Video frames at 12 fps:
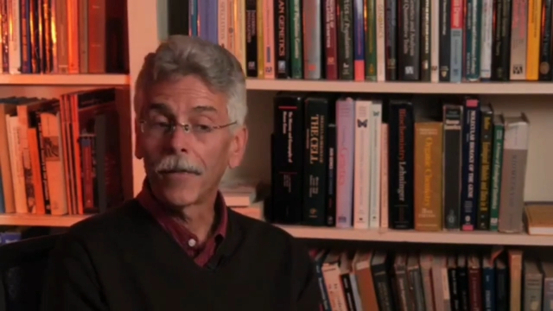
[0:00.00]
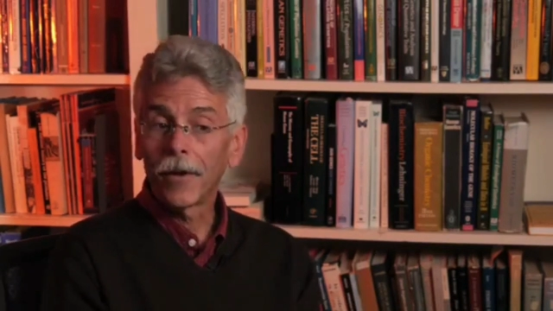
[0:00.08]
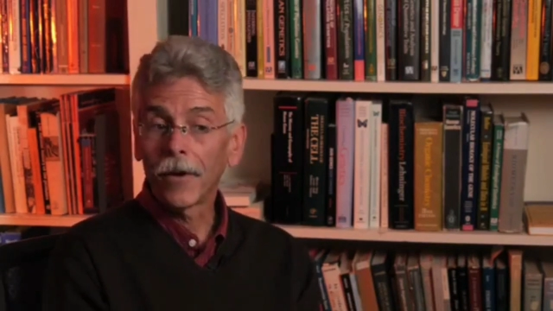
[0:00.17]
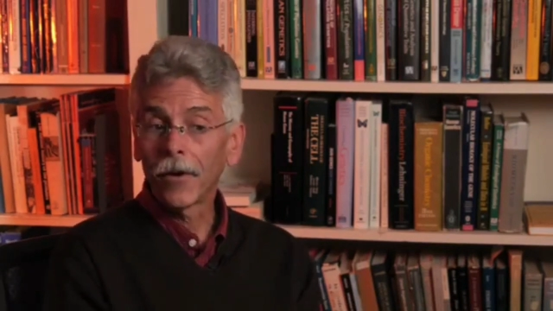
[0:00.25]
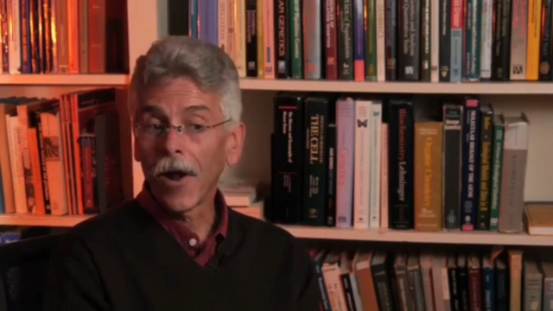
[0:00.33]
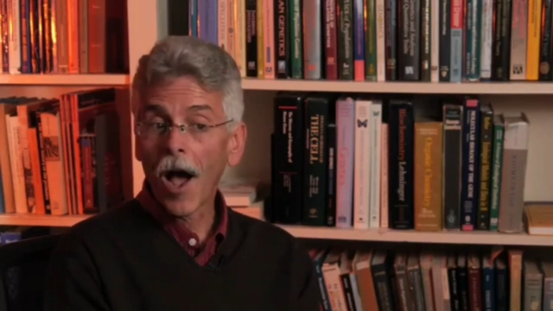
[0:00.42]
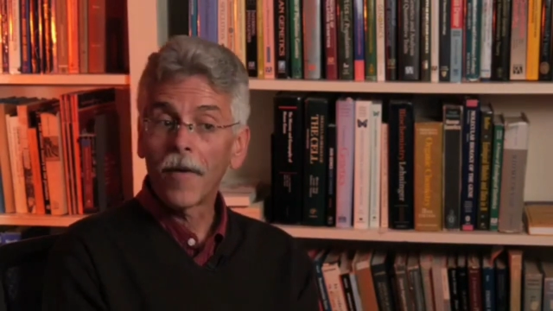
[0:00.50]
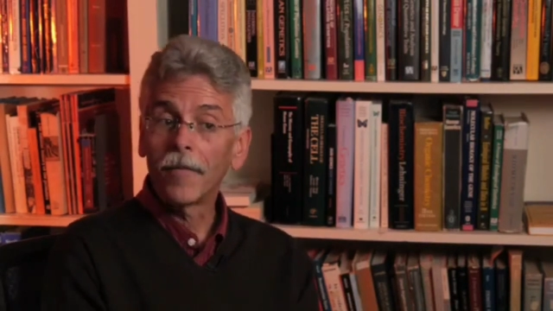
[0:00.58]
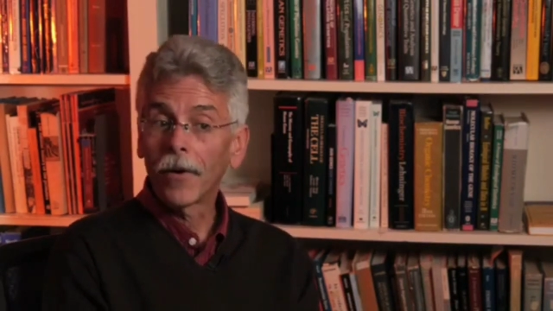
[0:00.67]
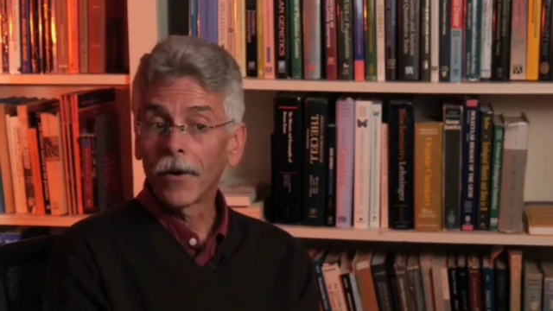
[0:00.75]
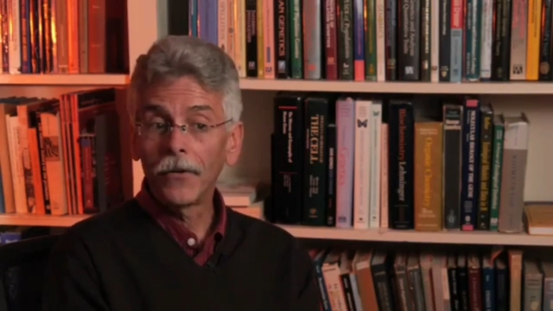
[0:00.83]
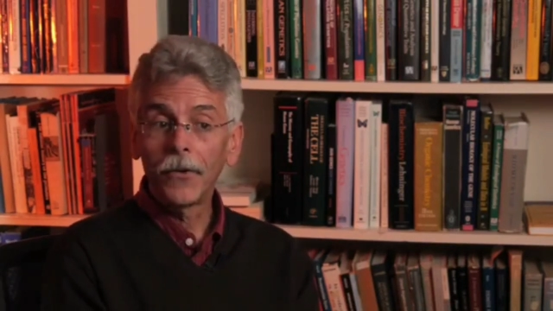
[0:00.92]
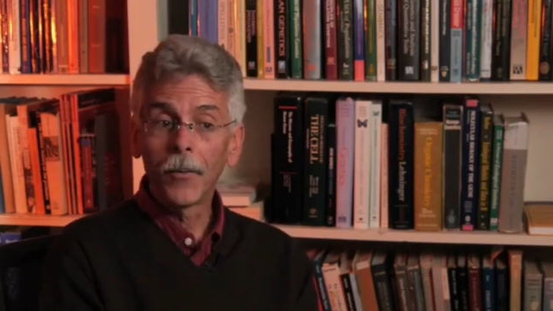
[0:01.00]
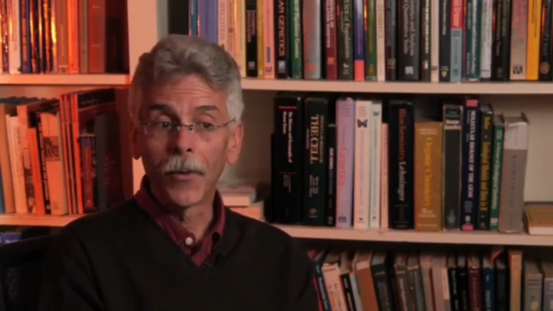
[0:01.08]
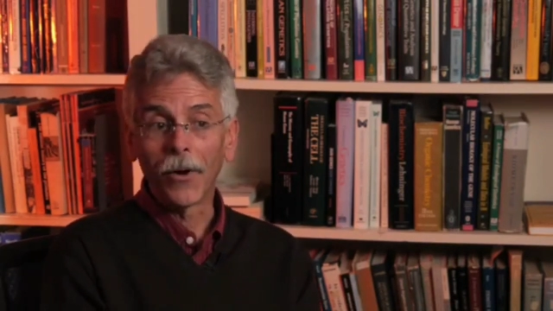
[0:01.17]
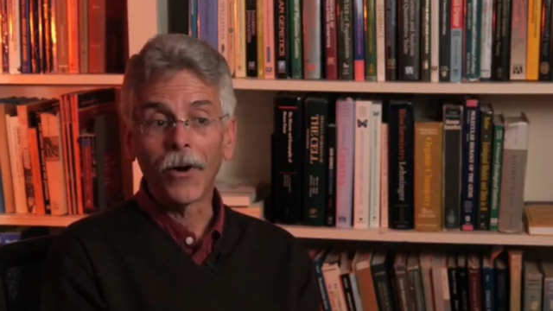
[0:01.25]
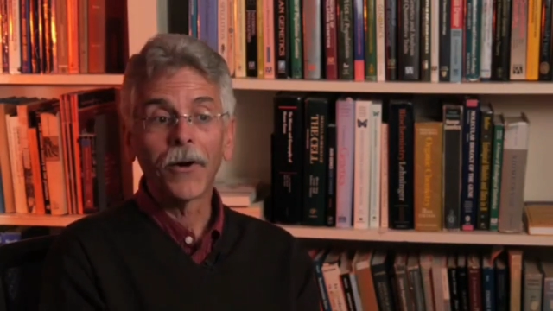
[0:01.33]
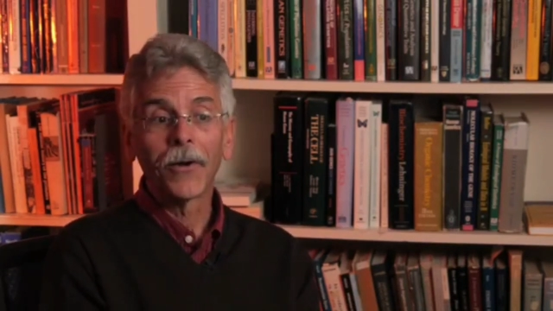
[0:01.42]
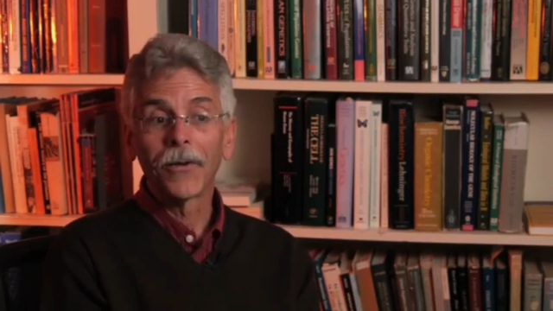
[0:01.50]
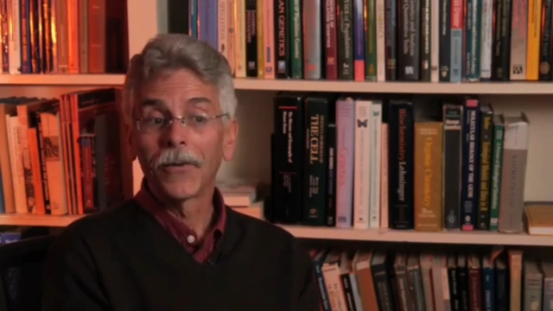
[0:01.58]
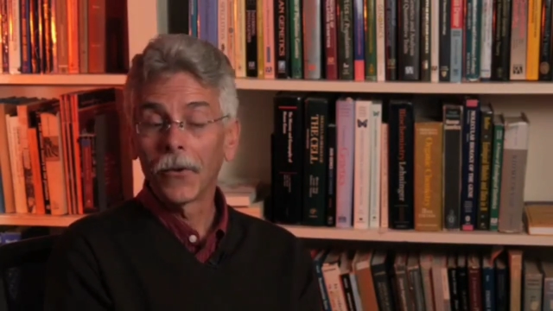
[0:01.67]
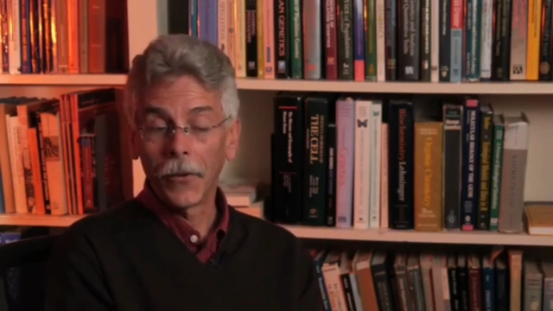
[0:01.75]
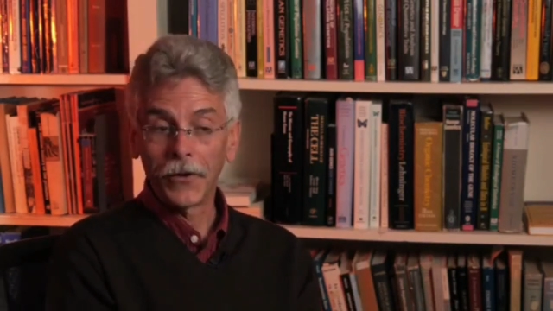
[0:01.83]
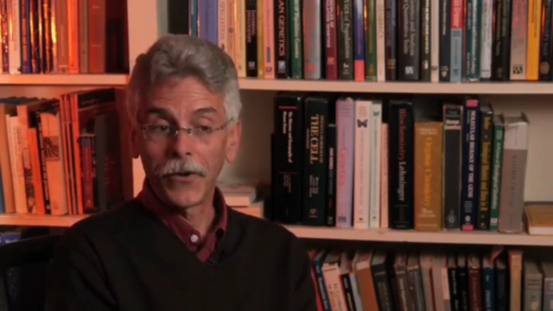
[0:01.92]
they're not very similar
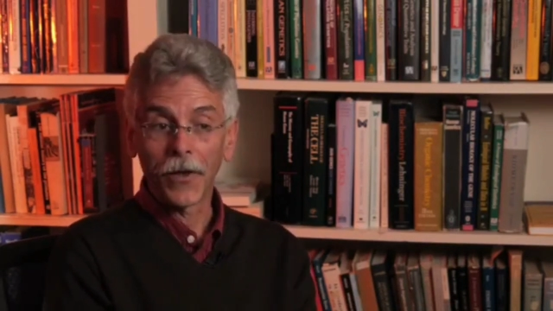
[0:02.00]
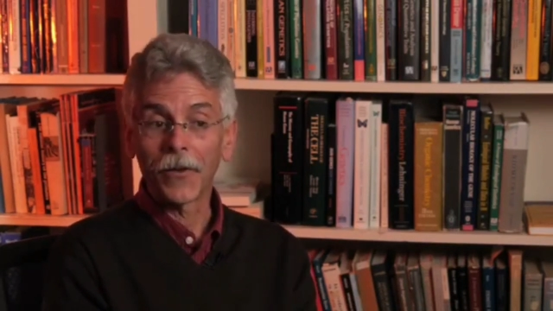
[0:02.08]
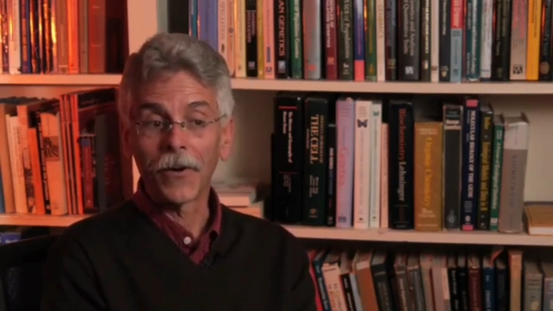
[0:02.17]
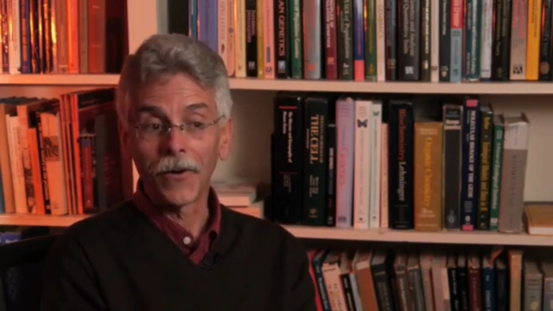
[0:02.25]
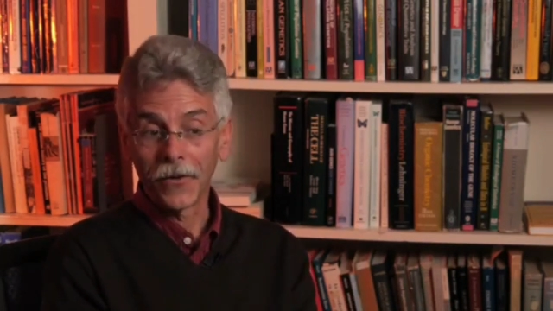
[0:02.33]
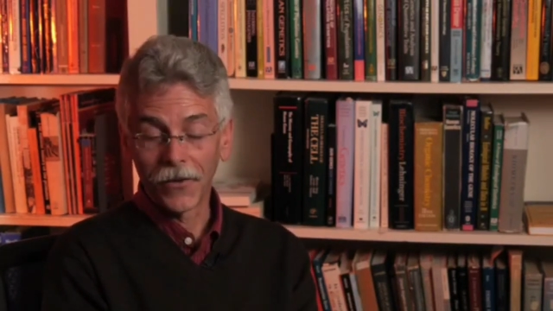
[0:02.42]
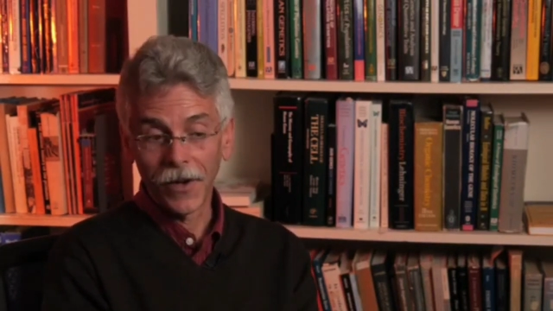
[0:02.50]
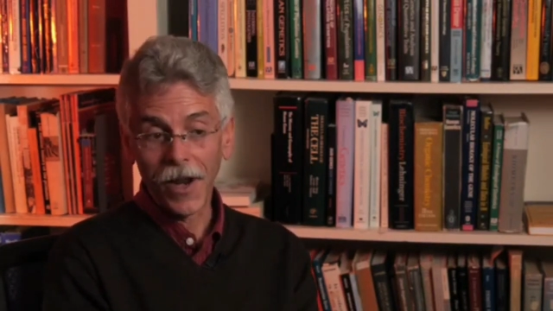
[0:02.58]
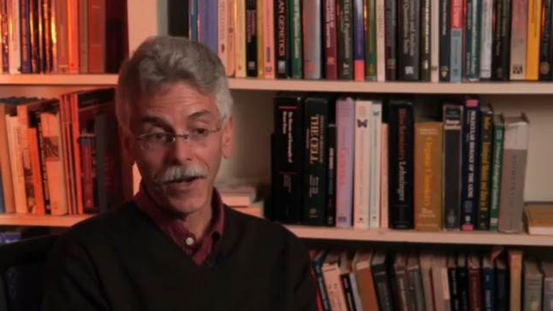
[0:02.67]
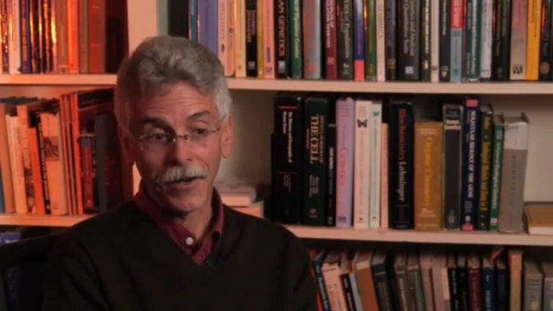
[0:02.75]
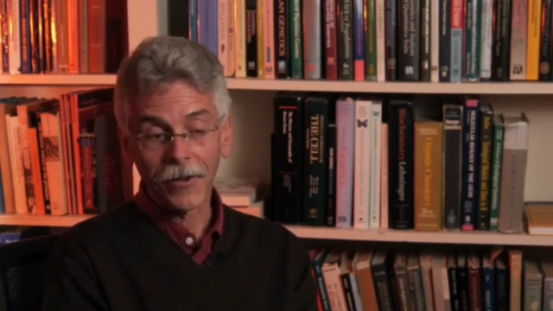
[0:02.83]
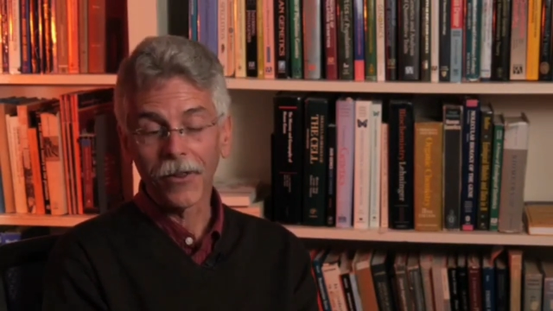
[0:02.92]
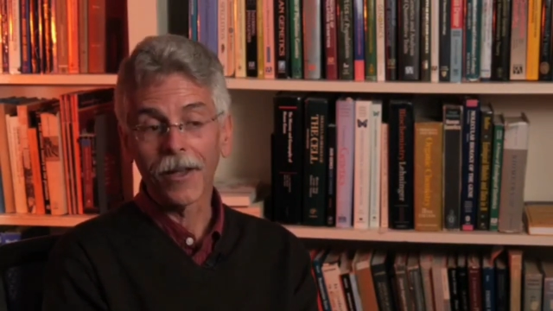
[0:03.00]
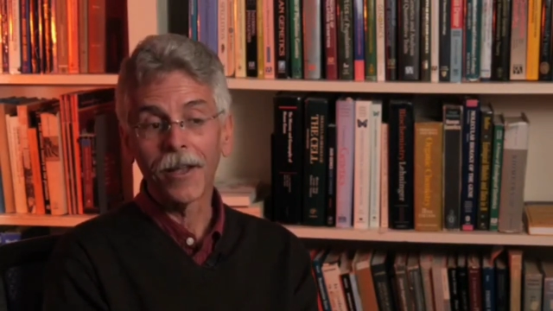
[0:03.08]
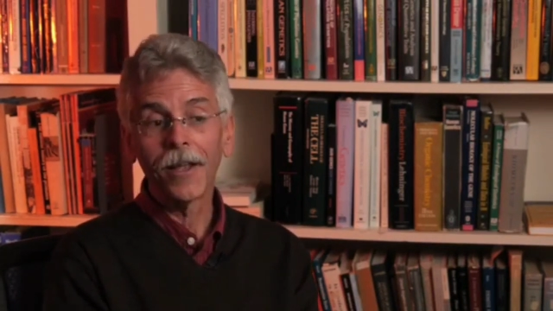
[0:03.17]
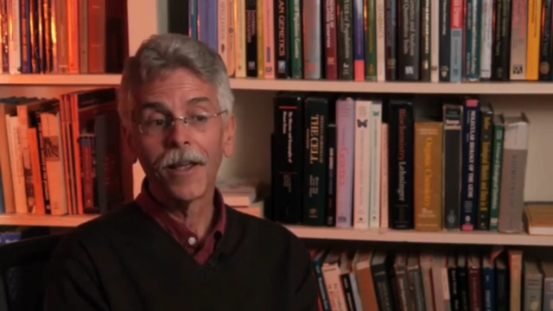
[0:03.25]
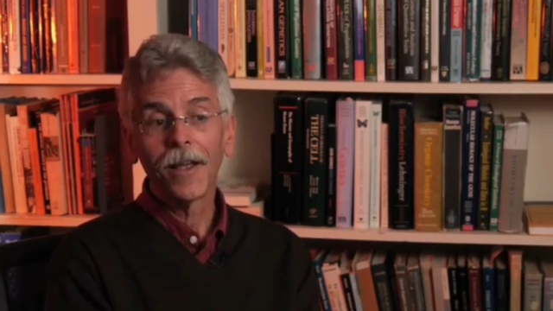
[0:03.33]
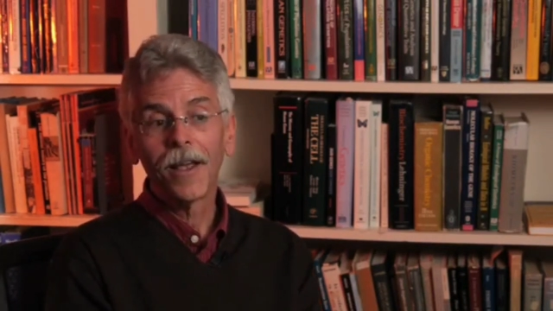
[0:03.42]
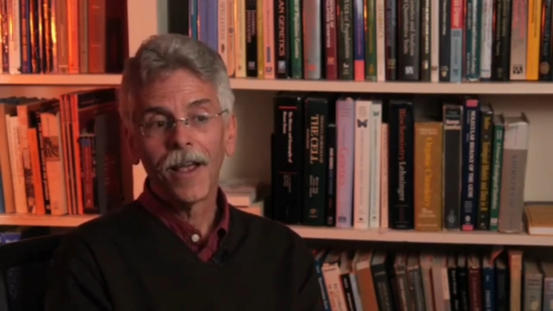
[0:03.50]
to each other genetically.